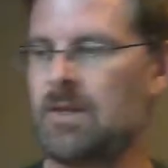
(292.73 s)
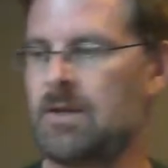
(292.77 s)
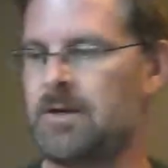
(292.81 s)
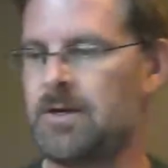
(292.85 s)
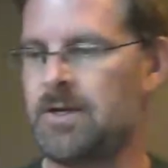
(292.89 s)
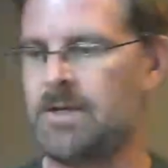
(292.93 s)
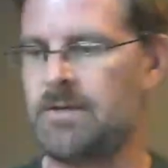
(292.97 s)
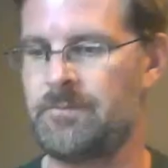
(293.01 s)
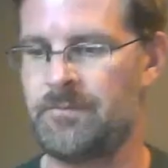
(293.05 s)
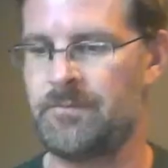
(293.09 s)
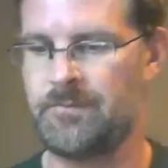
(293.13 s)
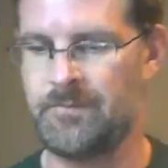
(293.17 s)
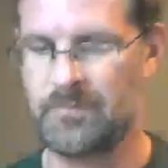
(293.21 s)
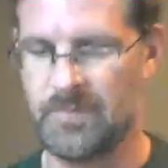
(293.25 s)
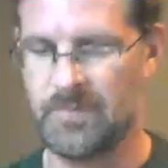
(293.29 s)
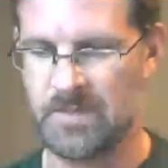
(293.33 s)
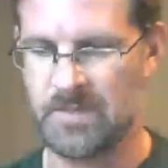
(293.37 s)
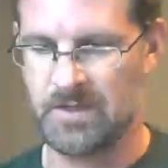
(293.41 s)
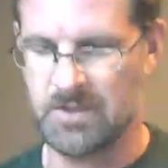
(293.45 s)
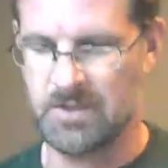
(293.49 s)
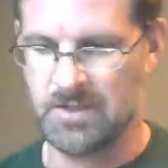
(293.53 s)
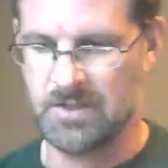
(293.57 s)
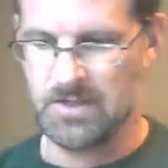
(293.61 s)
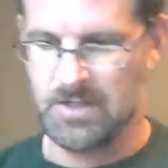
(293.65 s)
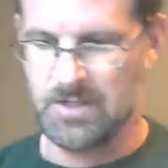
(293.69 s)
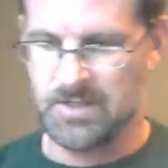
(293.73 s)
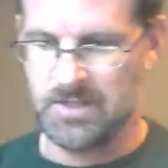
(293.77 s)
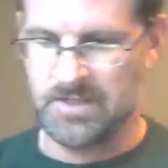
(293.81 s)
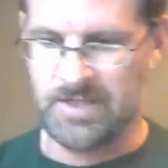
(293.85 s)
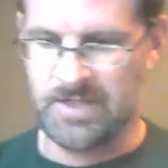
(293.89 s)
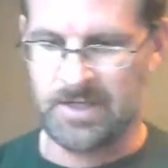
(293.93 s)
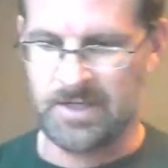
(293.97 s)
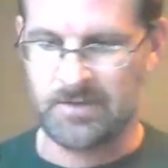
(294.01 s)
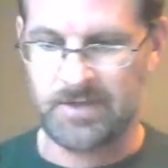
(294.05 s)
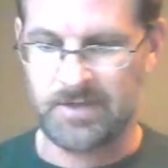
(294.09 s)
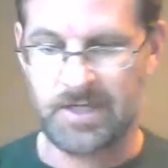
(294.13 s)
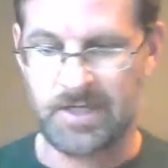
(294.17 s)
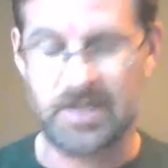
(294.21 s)
All right.
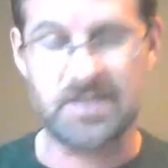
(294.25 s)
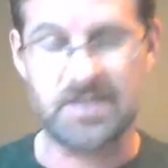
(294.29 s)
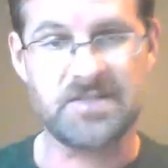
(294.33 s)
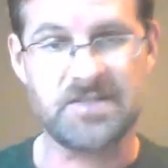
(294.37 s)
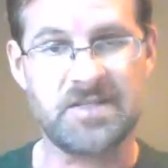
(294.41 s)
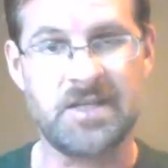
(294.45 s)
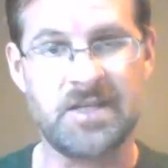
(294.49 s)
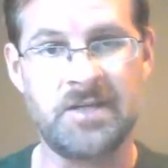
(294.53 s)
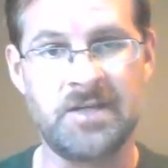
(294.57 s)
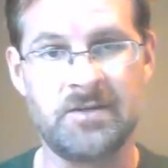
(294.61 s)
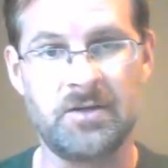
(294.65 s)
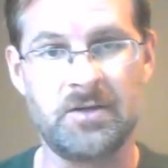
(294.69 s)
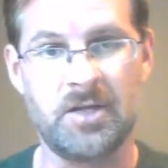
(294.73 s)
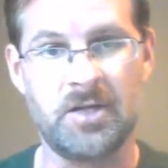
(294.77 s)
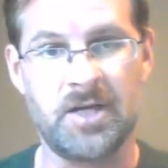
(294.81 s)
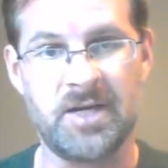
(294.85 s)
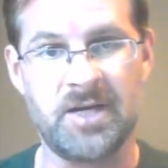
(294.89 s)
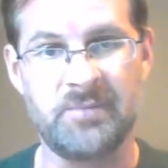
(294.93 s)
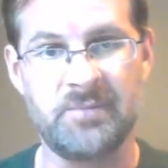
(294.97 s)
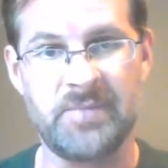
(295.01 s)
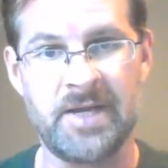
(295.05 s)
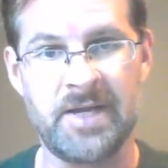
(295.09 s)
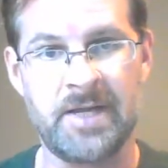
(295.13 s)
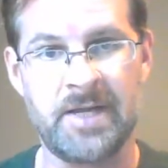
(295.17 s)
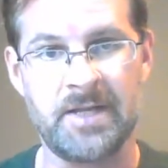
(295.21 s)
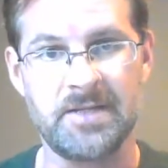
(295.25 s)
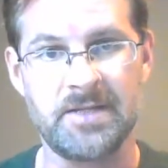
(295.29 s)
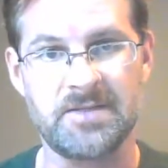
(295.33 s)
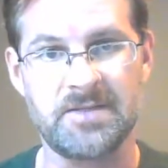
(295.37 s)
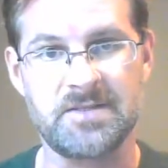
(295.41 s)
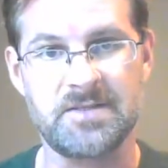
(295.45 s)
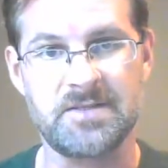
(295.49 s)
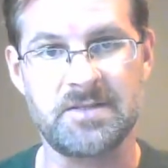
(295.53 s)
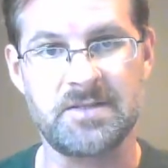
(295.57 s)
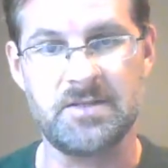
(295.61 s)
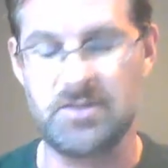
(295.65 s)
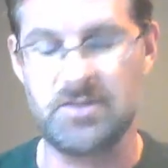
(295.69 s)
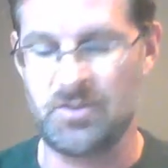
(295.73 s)
Now they got to stay in their line
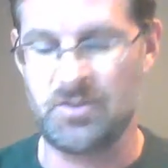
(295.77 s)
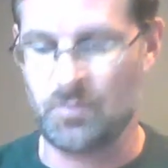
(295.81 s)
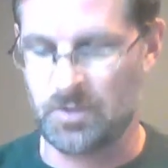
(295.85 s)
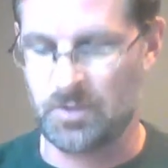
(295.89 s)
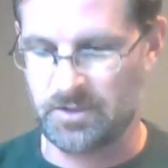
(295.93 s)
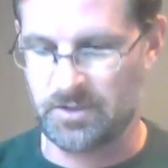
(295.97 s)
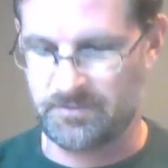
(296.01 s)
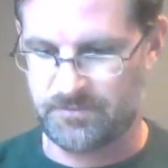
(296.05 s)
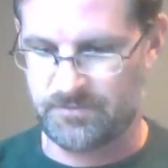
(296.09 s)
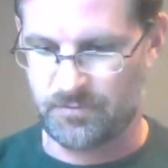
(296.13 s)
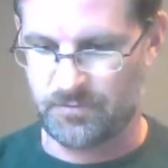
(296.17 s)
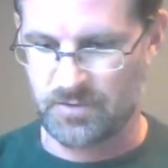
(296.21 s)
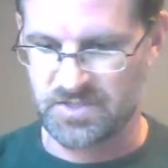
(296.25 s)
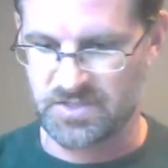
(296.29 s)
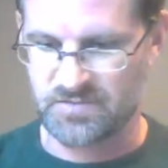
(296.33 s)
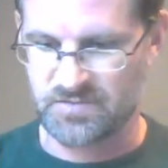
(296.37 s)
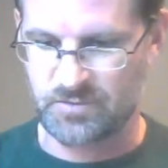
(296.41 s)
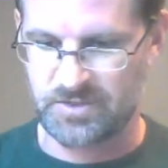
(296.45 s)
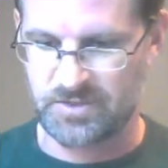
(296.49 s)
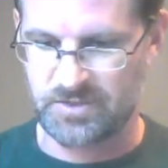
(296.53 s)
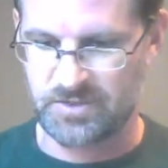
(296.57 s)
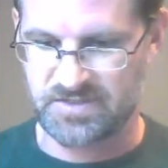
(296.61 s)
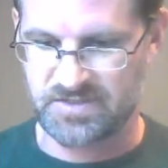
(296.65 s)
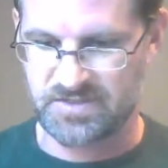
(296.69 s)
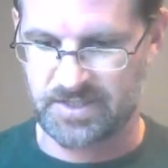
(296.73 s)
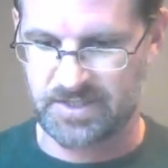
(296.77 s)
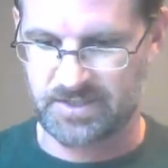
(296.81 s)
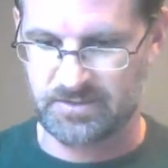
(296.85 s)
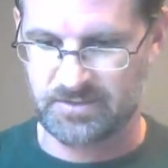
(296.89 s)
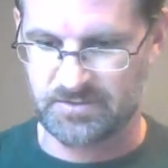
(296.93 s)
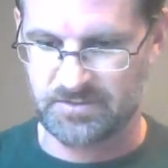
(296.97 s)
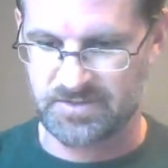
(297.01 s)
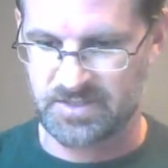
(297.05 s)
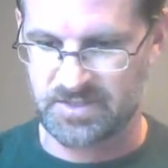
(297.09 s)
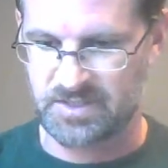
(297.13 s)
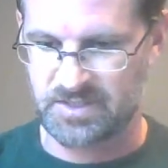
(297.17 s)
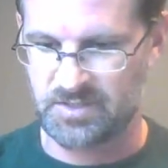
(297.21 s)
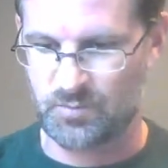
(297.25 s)
balance. You want to force wind the
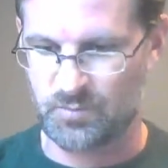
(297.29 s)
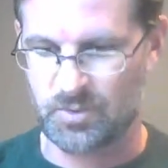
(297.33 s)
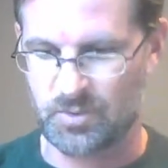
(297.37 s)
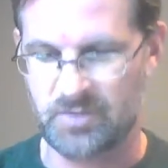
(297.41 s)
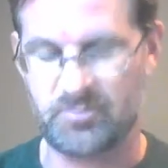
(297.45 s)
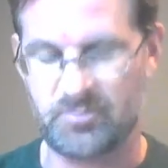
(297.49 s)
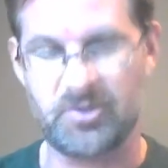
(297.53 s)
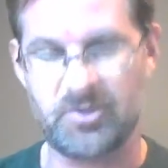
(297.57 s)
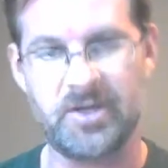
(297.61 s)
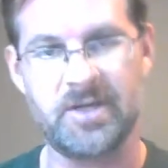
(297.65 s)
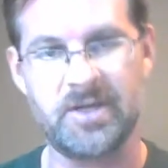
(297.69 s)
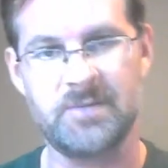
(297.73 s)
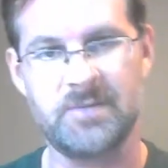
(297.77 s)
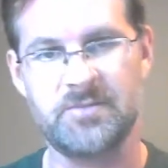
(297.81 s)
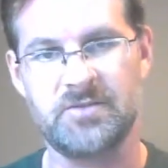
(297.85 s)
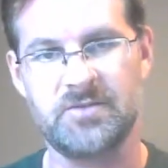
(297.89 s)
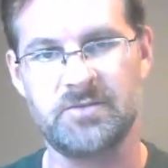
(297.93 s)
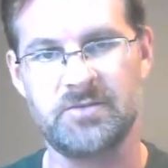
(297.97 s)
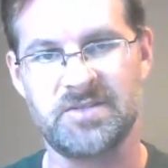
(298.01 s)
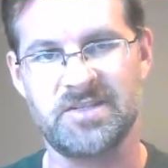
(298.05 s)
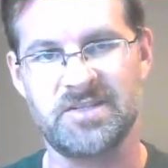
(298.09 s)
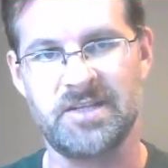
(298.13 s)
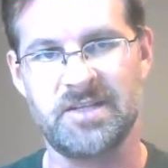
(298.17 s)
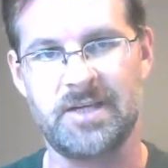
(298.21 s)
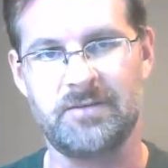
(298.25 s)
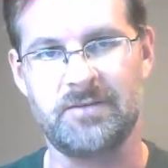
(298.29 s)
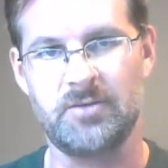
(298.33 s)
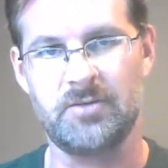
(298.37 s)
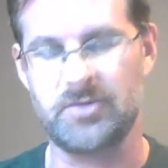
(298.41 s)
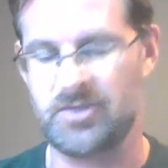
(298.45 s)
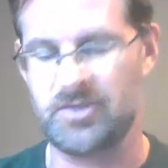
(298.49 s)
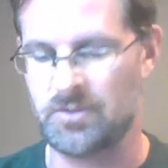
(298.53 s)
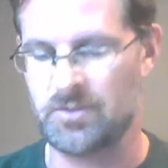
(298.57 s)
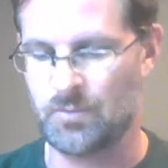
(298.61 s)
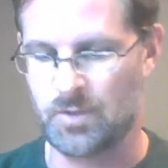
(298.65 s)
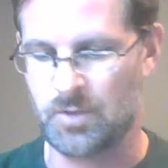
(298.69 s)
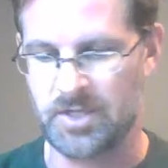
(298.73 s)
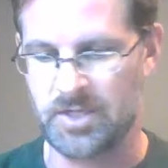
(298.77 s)
cycles and you want to bring it up to its level. You
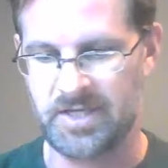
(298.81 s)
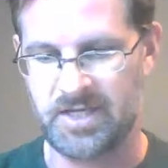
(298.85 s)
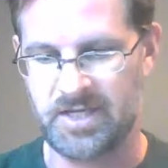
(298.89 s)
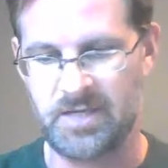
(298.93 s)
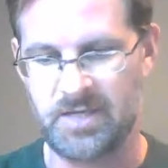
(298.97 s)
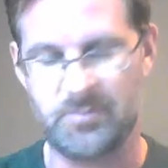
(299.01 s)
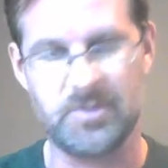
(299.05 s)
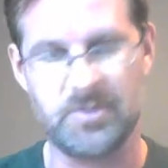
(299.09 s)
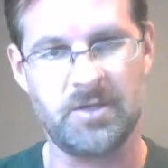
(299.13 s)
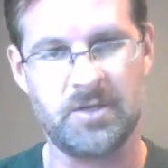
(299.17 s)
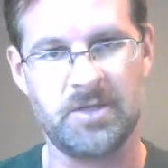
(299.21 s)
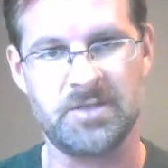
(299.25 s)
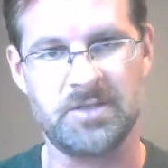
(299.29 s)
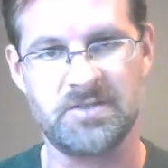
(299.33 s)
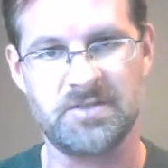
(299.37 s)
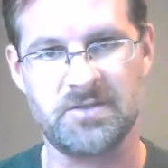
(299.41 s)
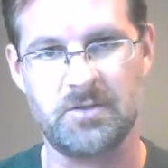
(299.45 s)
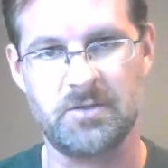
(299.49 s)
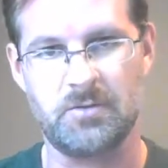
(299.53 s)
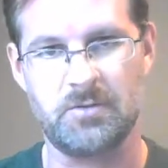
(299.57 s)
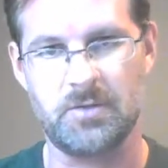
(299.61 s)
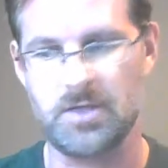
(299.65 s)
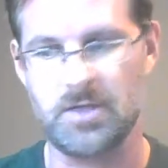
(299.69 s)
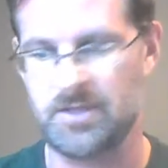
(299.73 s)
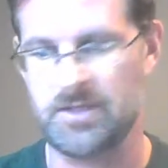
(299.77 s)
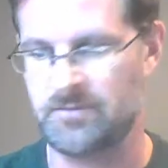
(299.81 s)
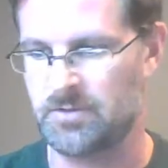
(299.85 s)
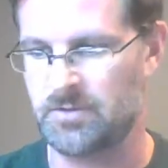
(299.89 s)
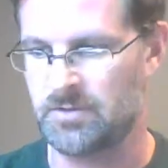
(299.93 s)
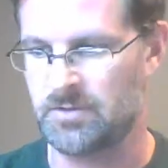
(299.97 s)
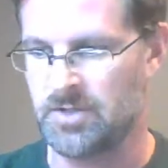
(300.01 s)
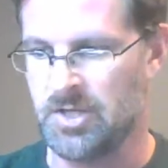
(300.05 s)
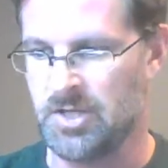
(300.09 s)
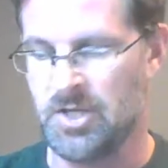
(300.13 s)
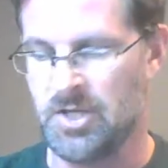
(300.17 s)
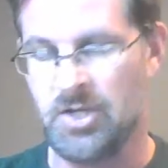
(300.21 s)
don't want to keep it on its lower level.